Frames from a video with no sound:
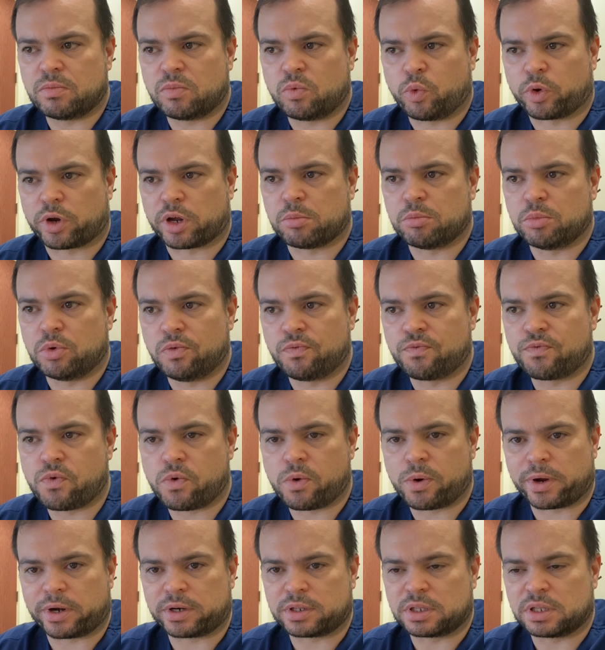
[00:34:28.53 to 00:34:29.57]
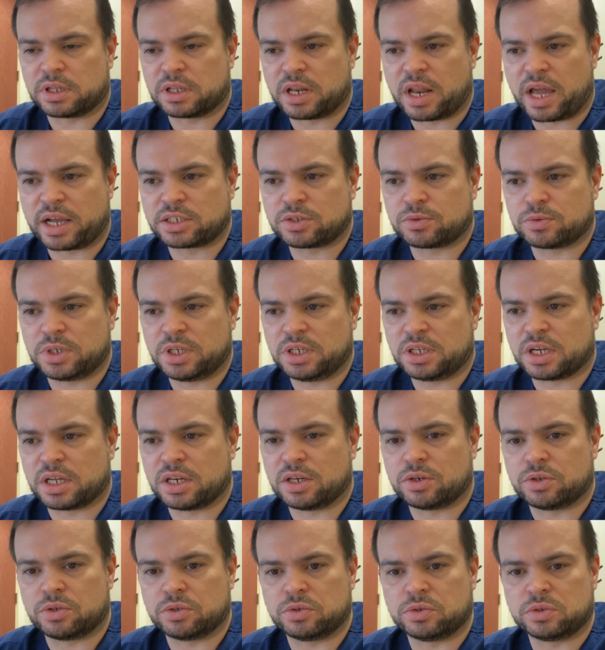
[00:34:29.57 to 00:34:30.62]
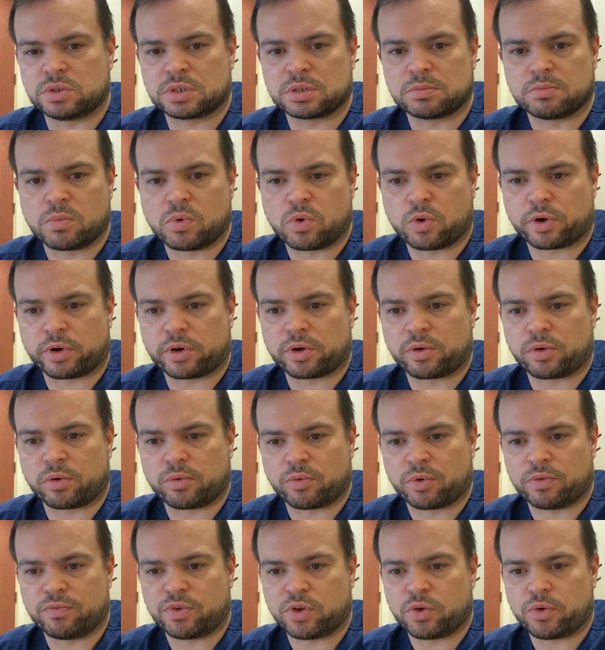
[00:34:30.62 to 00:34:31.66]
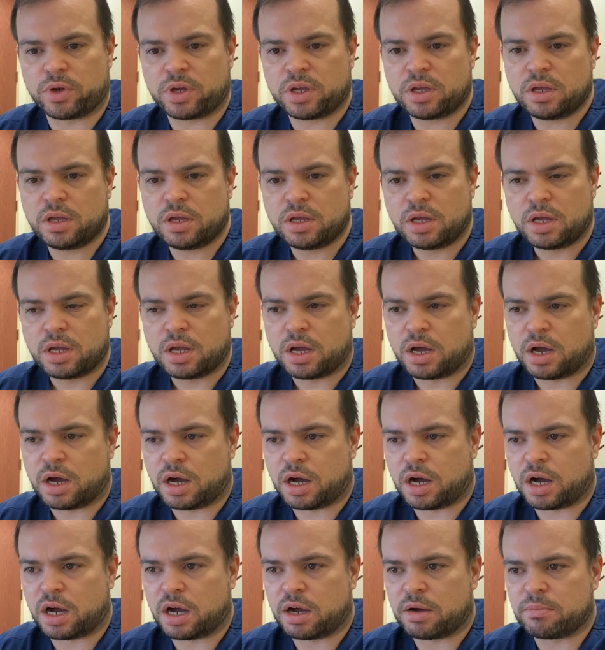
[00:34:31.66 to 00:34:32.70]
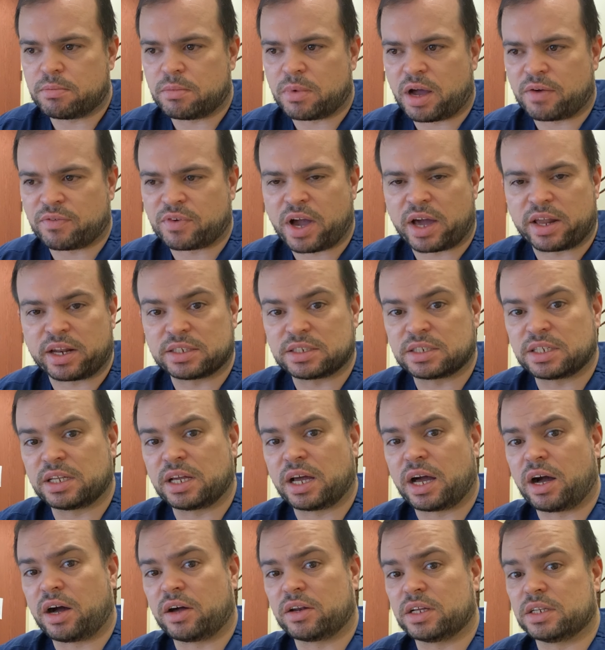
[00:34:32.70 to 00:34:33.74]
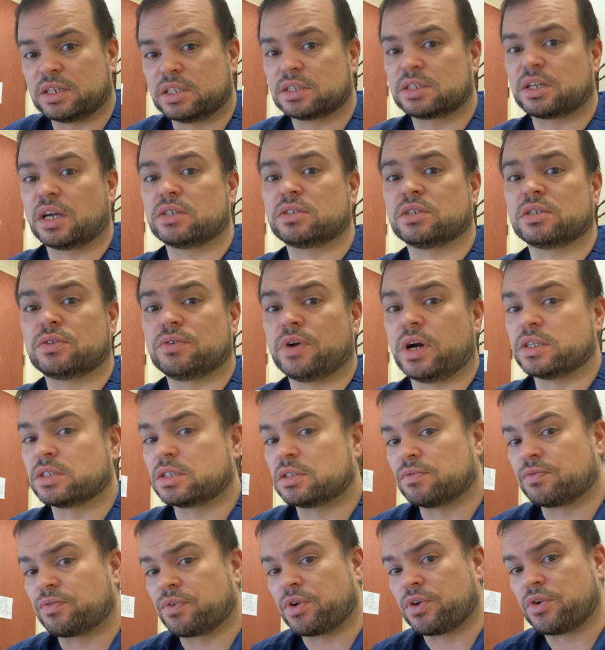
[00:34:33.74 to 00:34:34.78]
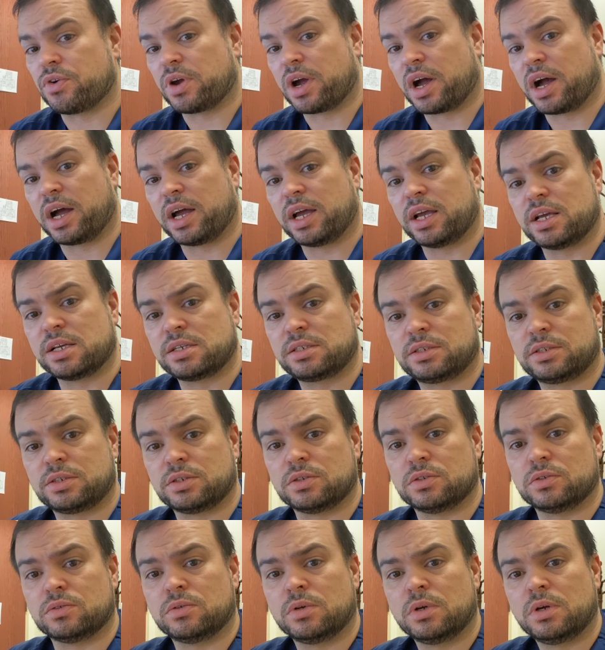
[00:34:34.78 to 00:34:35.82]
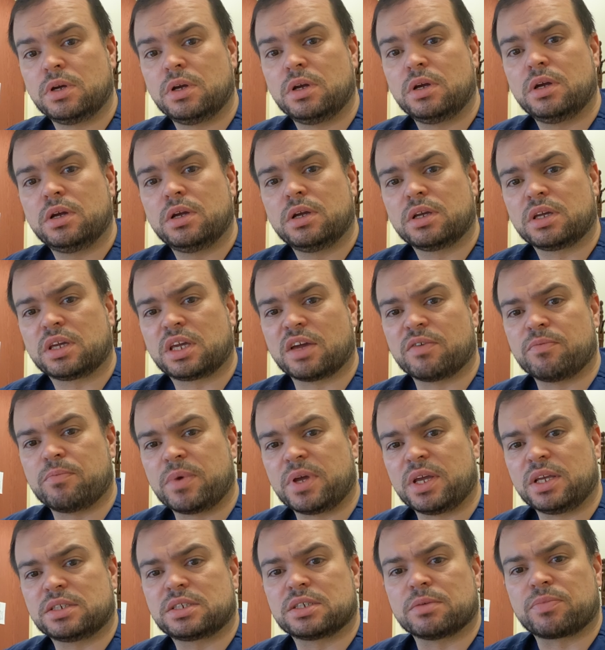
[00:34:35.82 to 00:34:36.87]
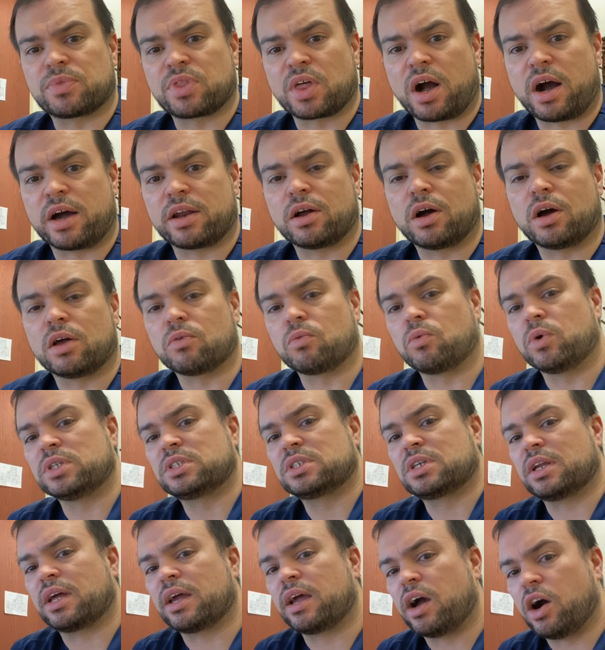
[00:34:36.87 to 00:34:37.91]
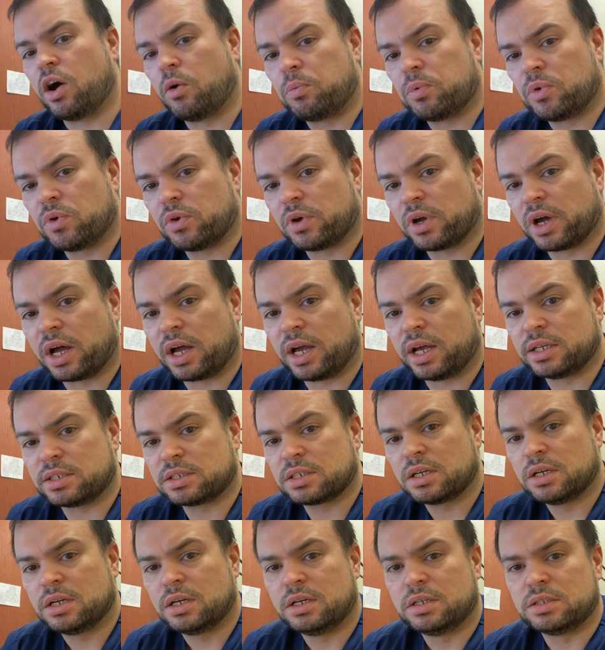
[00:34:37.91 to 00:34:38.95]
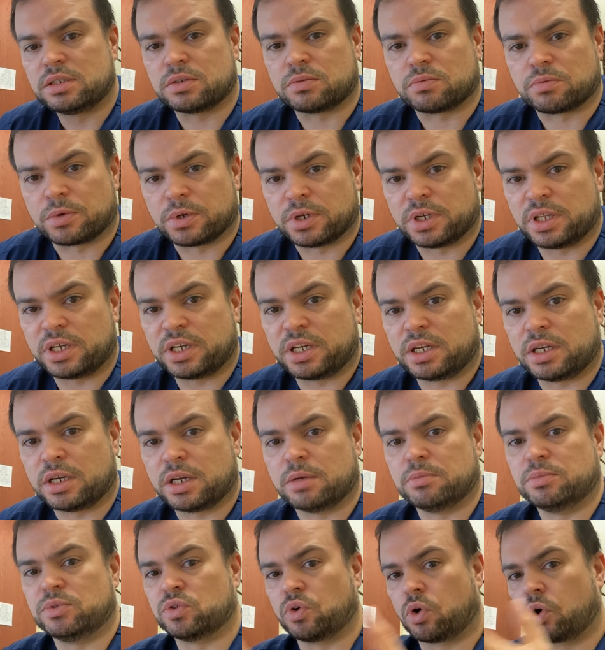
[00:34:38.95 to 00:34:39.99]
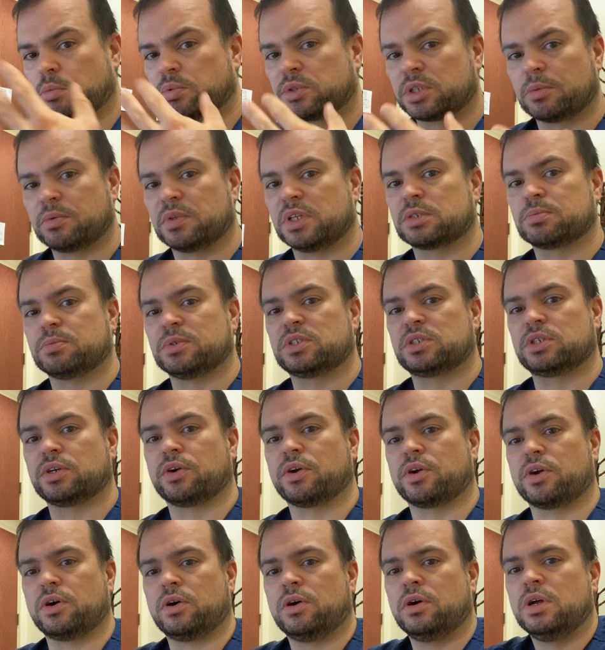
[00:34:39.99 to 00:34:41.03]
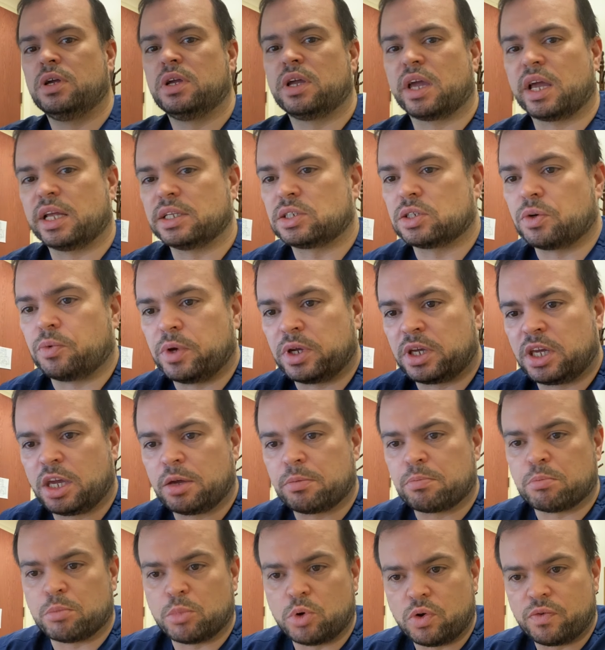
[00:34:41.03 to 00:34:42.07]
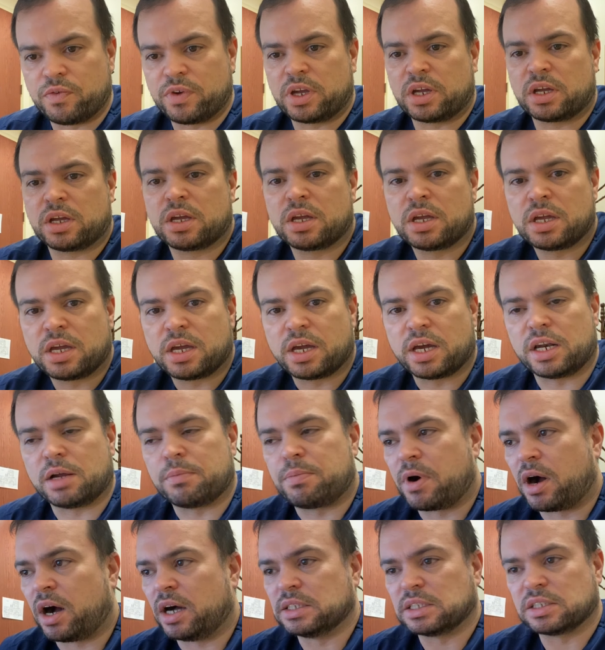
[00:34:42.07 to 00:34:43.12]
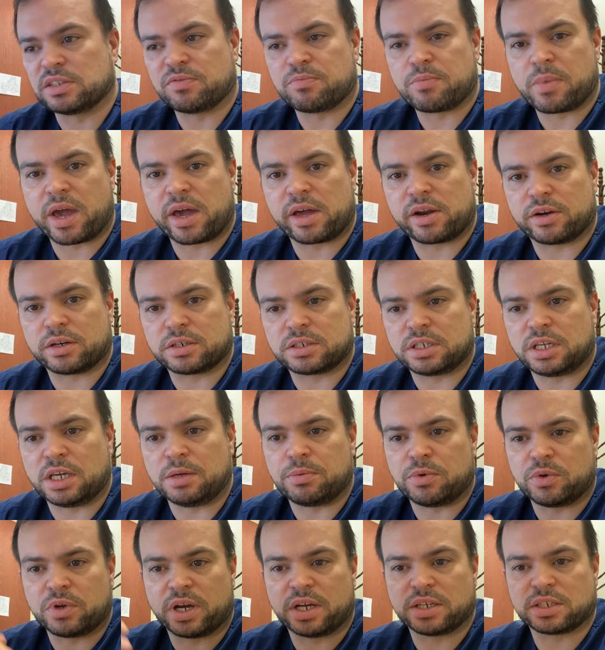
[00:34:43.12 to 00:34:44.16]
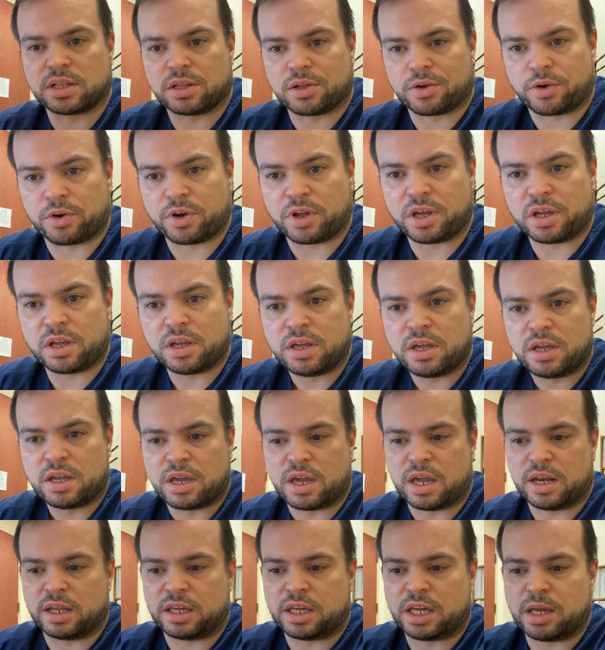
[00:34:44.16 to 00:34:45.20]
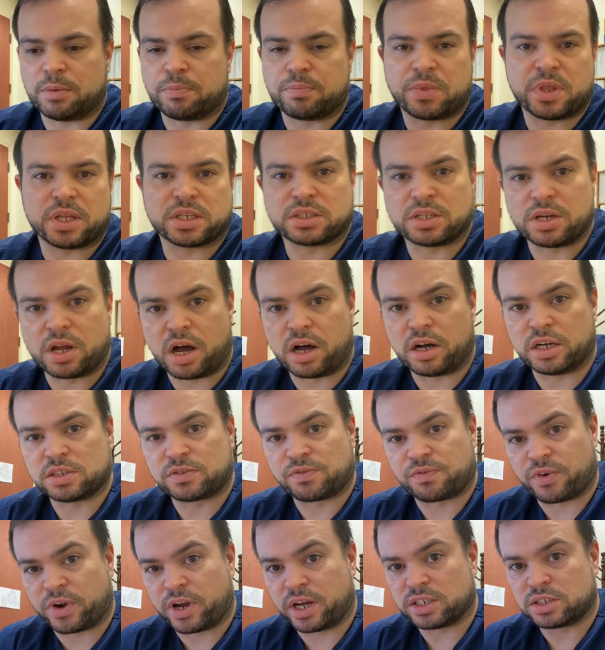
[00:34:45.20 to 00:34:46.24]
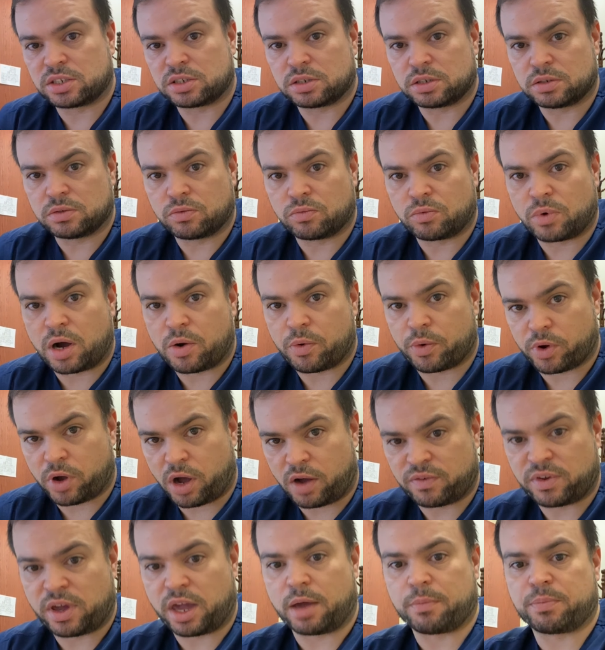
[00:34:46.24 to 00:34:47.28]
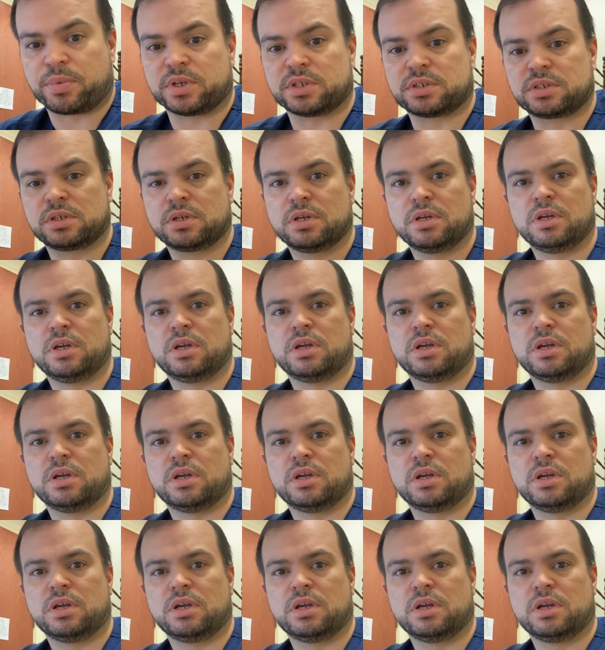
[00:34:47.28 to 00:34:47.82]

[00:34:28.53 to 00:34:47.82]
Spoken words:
We're going to move forward next week and do some more reviewing. I've kind of sent out a discussion question for you guys to give me some thought on what's going to help you guys to really absorb some of this material, and so we keep moving in a positive manner to keep you guys learning and to keep this knowledge fresh while we're off campus.